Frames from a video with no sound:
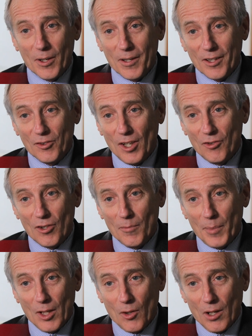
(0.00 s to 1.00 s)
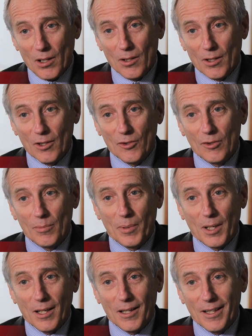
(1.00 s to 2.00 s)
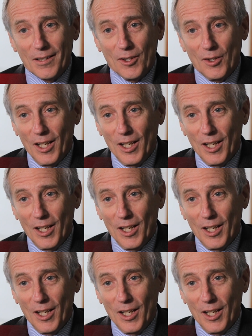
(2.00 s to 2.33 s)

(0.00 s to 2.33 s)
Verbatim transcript: They're an extension of my law clerks, but I like to